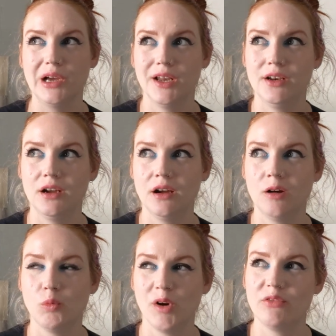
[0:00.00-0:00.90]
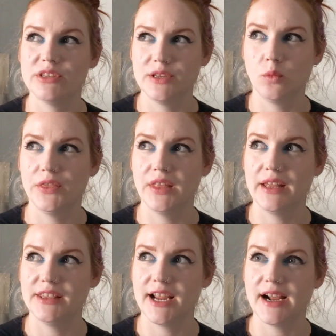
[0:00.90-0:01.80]
but obviously one
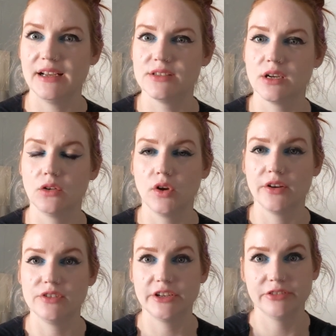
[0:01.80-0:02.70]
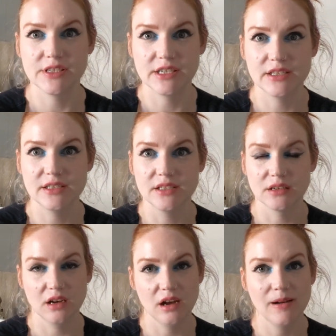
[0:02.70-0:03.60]
that has a lot of
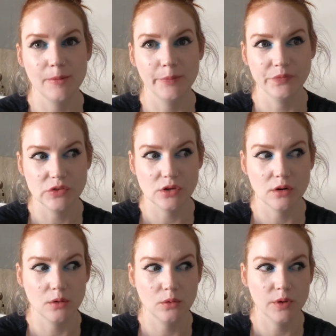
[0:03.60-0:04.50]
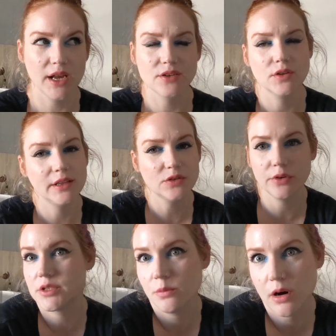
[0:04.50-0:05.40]
differences. So that's
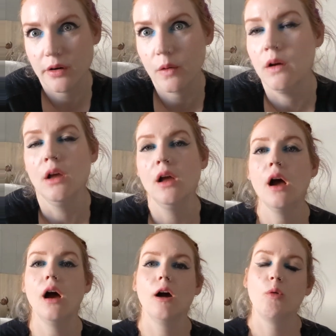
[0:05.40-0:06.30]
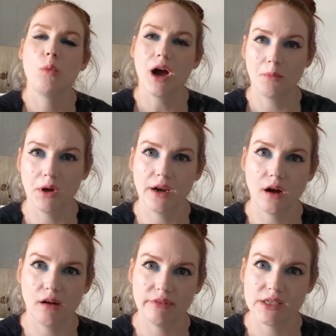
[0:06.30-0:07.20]
for tomorrow. I'm going to
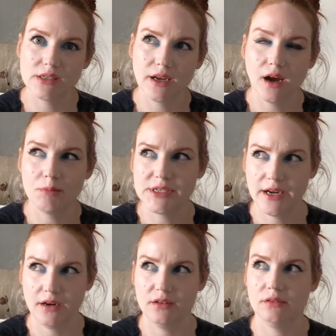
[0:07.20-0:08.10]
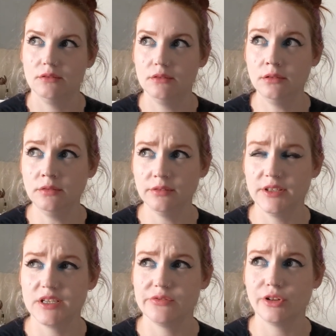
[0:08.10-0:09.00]
obviously update
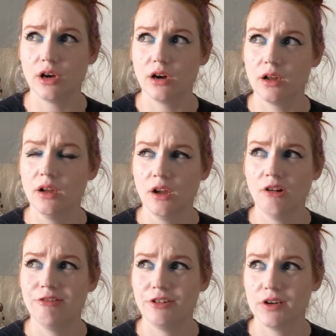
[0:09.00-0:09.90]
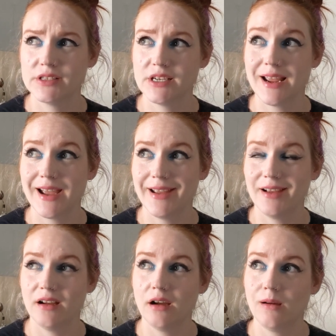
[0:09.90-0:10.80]
this vlog for
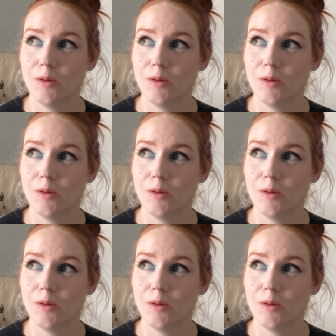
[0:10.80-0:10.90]
today,